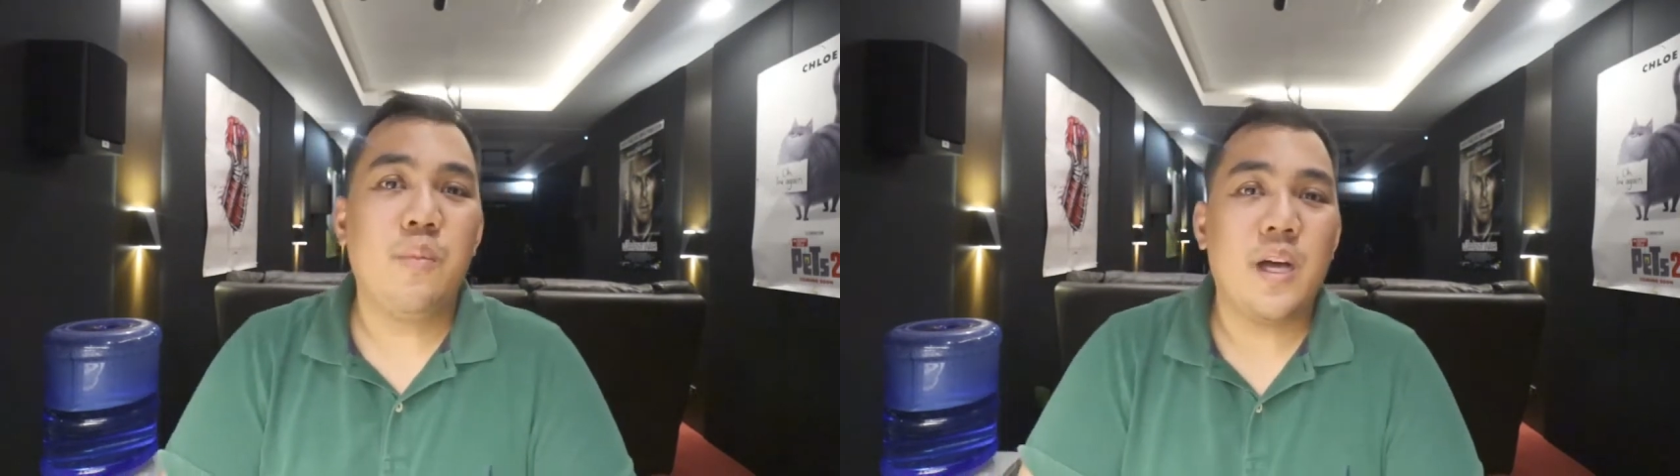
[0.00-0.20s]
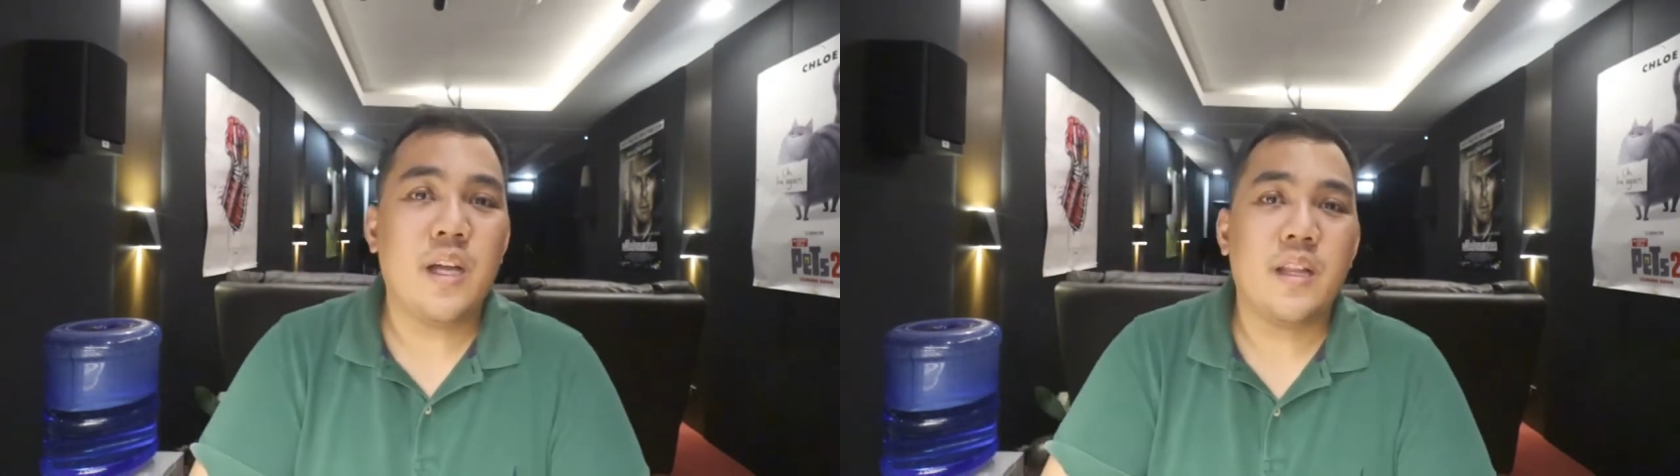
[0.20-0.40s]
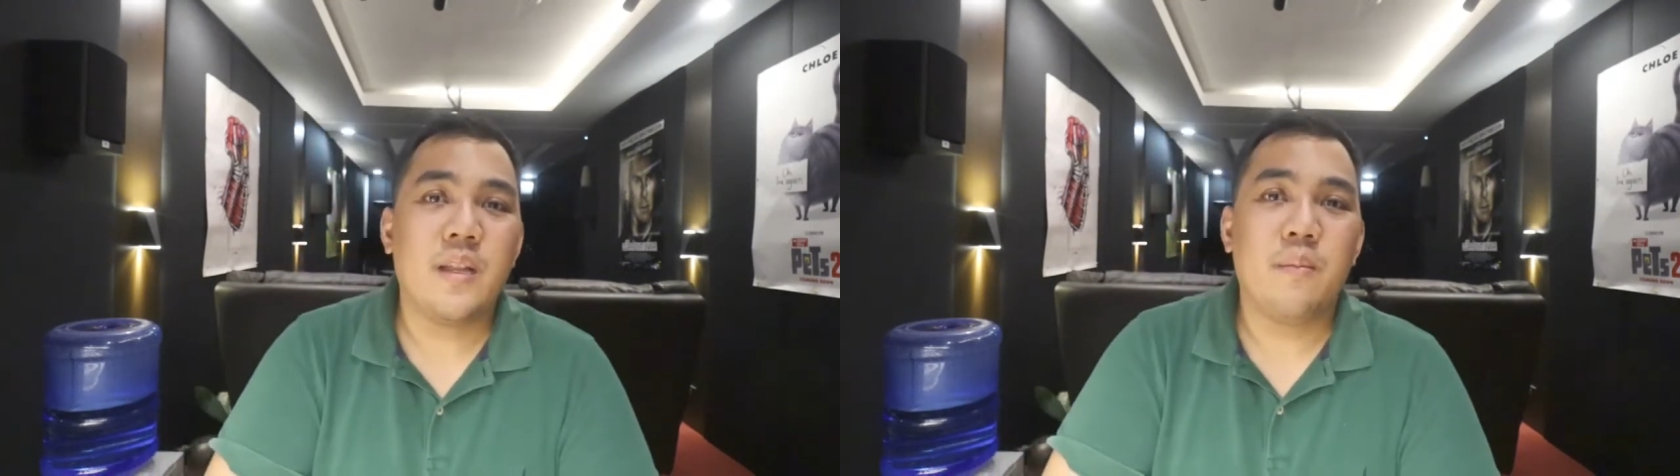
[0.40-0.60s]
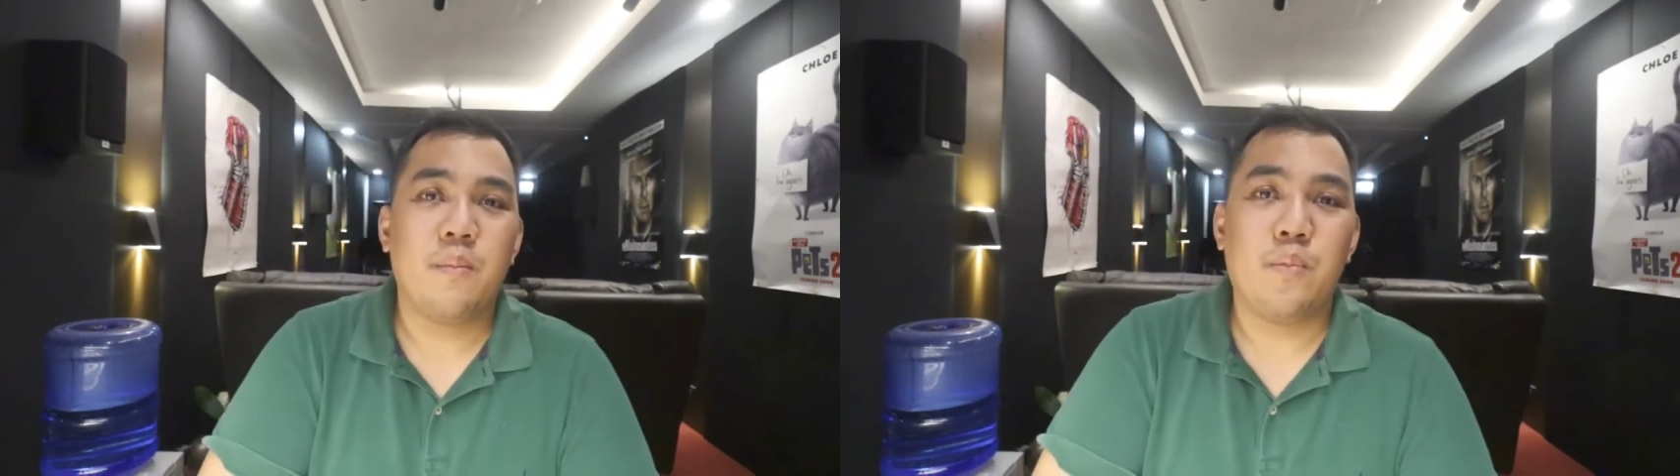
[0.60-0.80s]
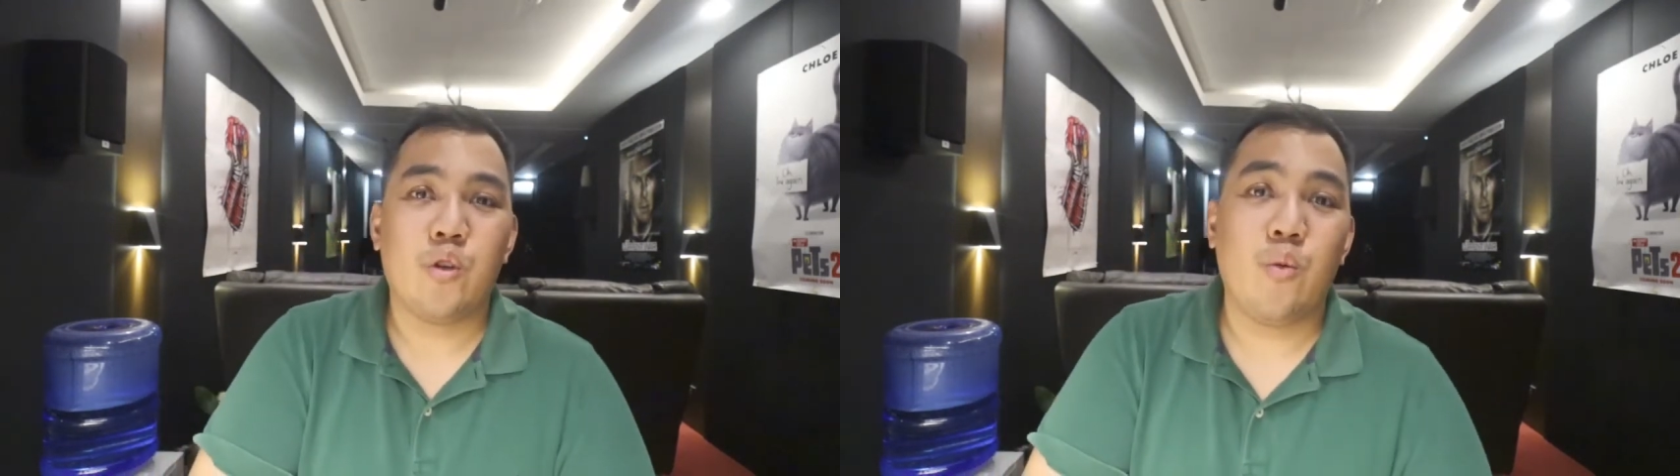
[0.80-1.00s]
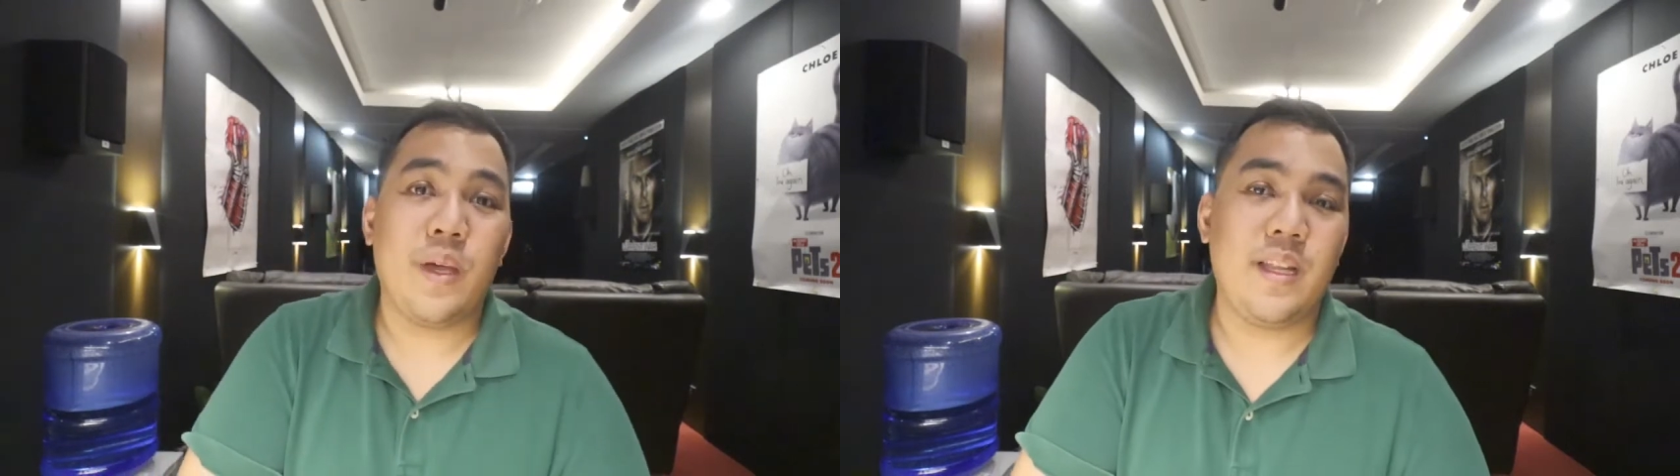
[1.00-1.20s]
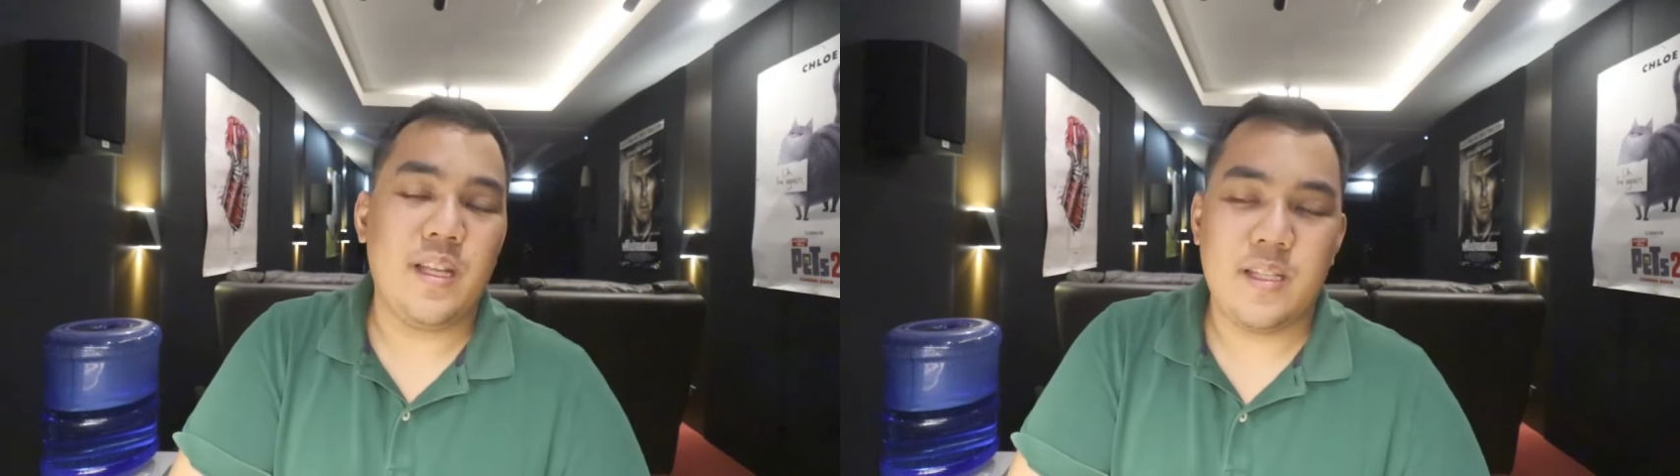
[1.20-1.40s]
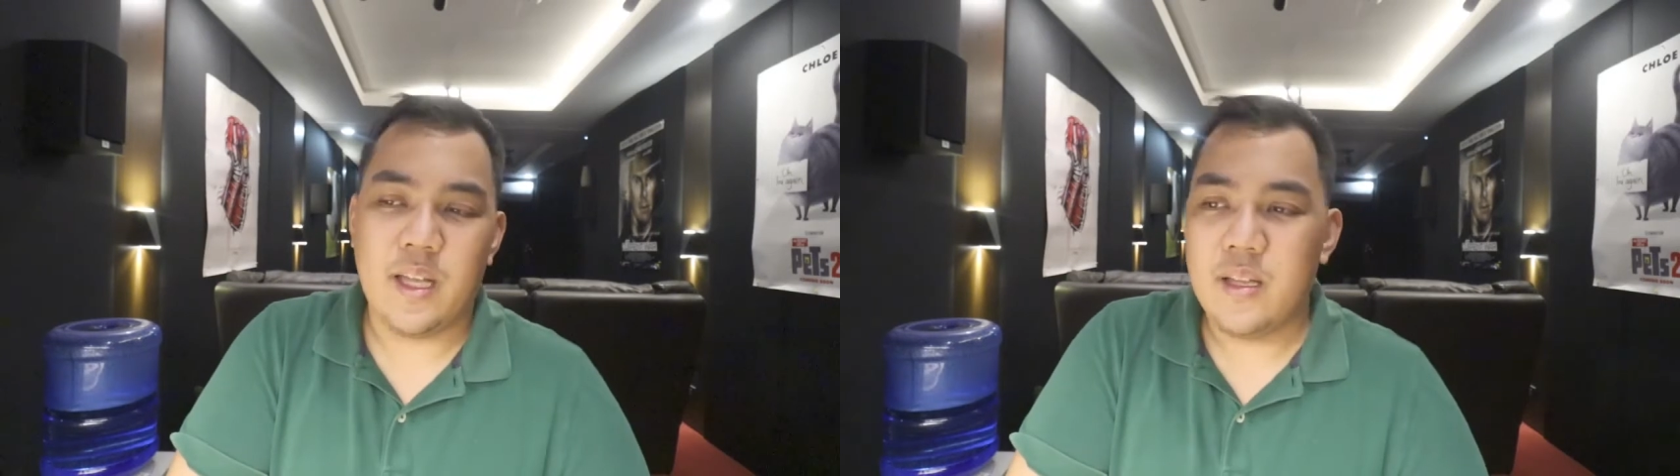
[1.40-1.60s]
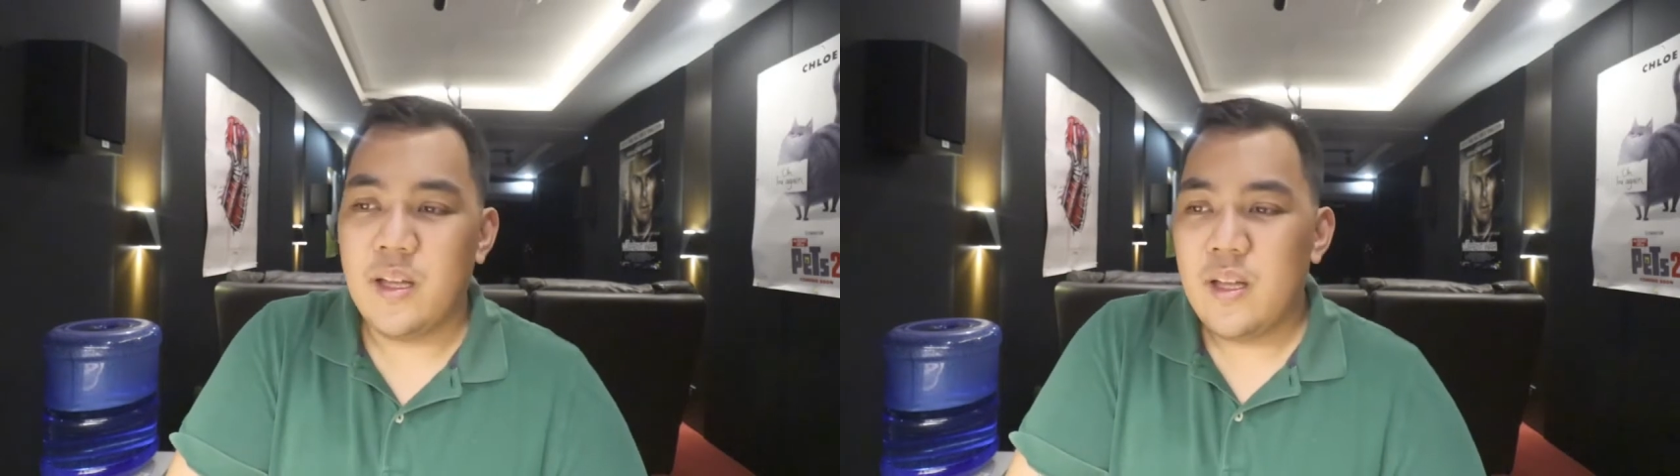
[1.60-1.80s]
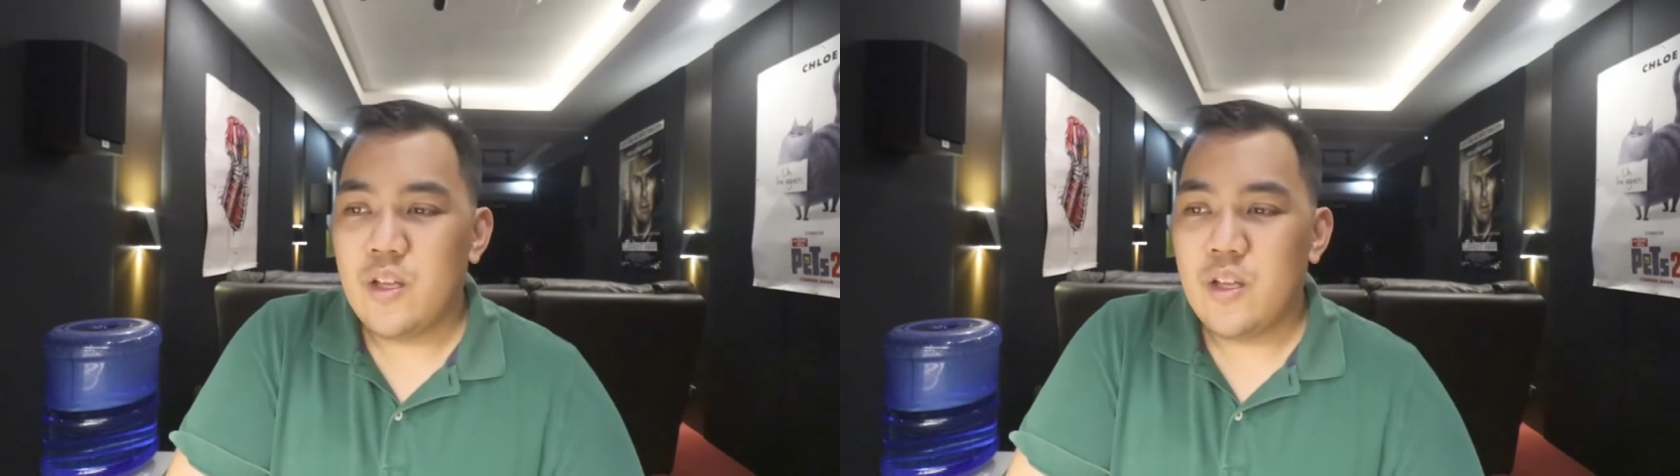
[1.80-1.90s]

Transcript: but puro waitlisted.